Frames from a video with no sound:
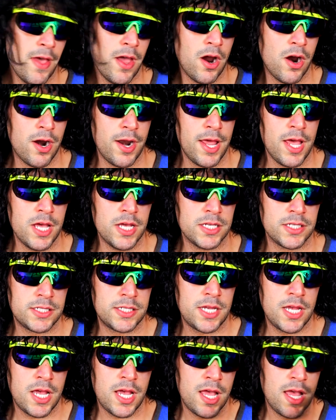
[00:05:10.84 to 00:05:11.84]
there it
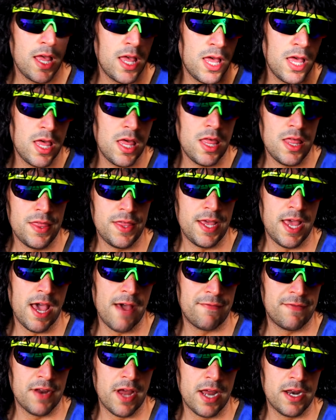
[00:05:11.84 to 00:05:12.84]
is, the
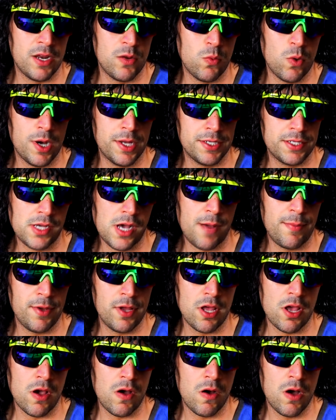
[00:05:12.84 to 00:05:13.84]

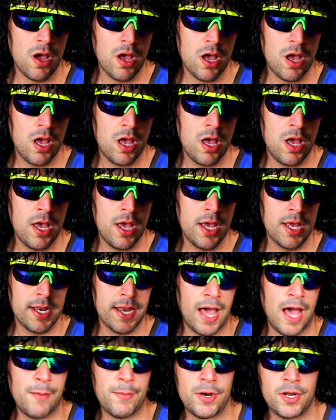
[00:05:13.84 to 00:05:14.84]
F91W.
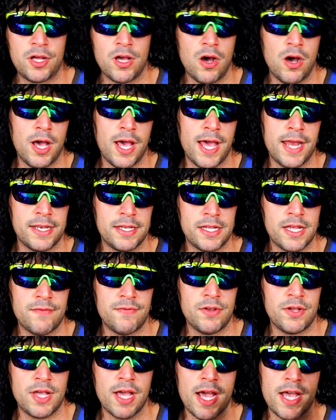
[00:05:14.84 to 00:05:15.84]
Now I'm gonna go ahead and
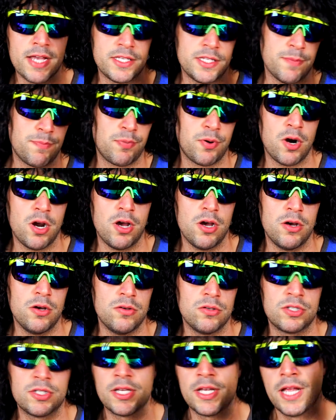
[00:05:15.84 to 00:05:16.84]
give you guys the
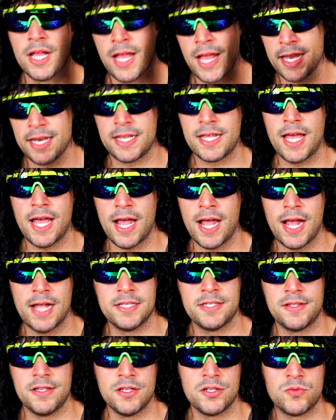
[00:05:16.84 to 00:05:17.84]
pros and
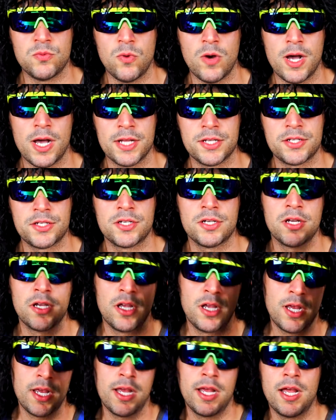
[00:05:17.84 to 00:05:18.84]
cons of this watch,
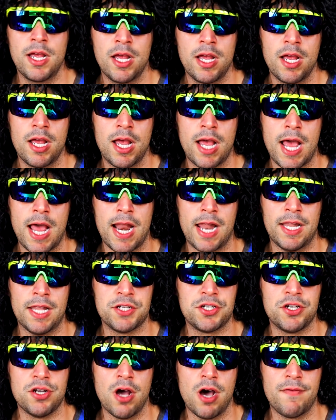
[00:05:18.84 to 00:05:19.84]
and I'll
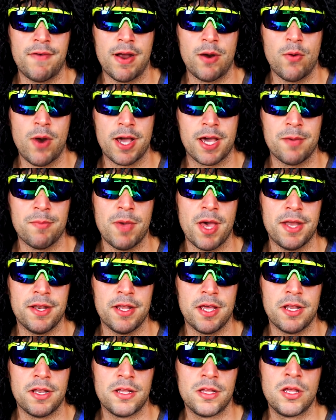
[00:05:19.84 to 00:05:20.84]
let you know if I recommend
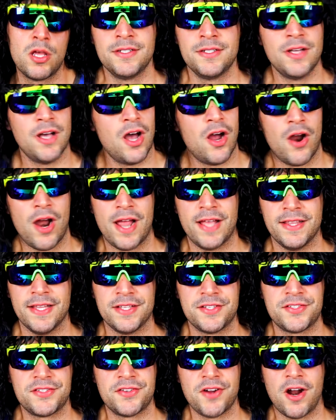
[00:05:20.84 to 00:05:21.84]
it. All right,
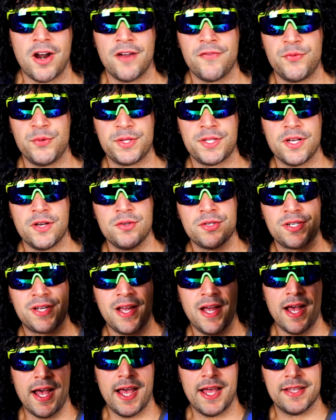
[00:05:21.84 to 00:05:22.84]
let's start off with those
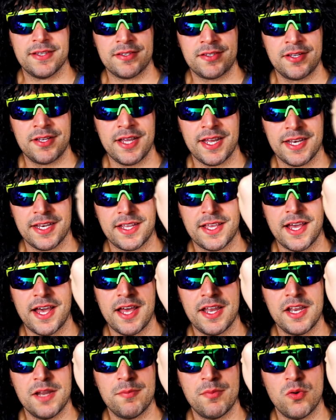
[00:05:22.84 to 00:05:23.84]
cons. And
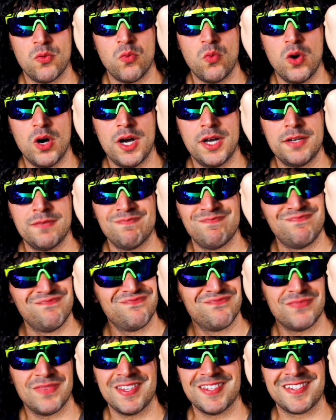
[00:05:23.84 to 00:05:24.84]
con number one
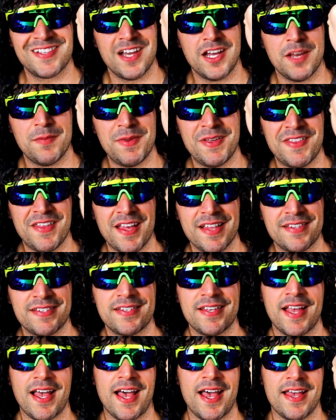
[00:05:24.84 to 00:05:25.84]
it's going to be that
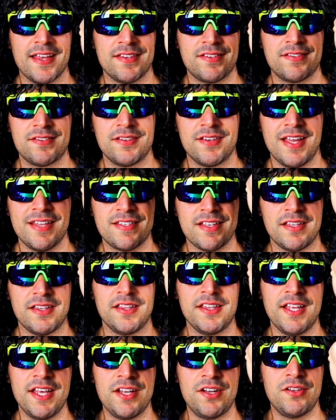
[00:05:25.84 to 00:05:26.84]
size. It's a
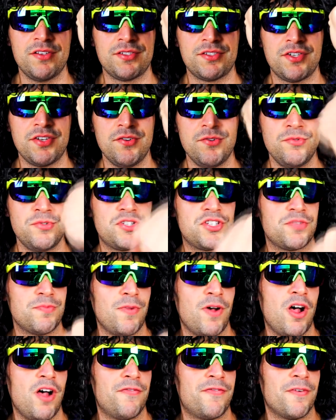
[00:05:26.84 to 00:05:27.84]
little too
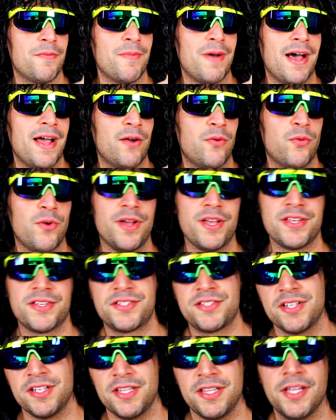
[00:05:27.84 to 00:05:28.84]
small for my
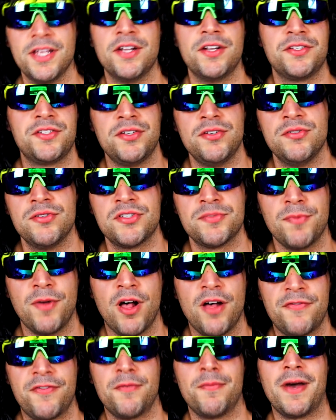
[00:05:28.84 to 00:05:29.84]
wrist, a little too
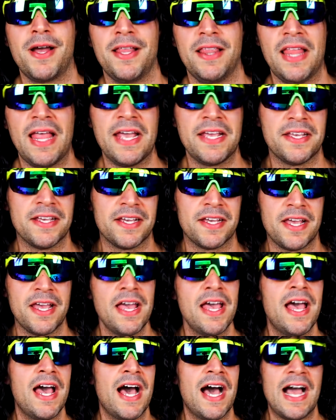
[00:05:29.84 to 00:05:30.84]
small for my liking.
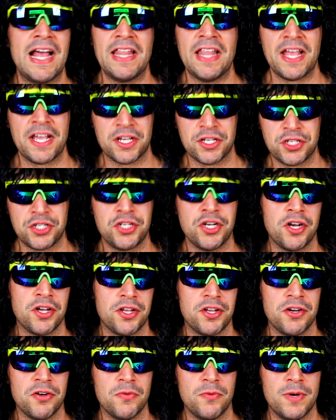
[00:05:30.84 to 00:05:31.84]
I like a
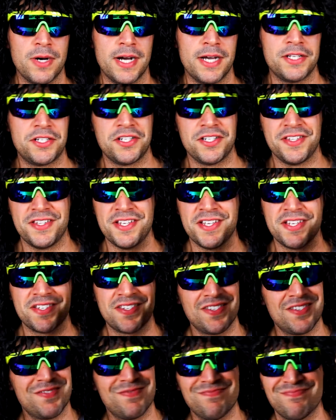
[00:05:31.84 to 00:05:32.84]
chunkier watch and
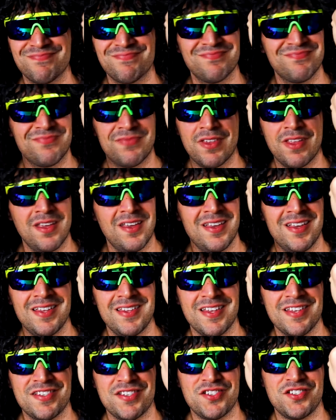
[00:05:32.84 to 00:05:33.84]
this
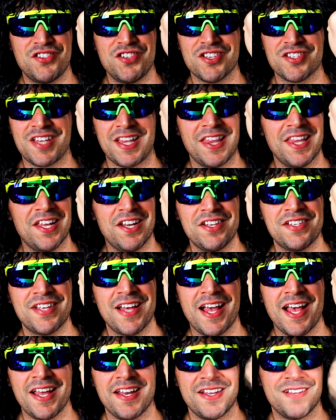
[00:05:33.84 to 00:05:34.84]
this is just a little
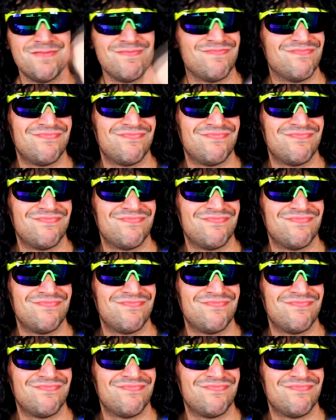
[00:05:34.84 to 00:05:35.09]
tiny.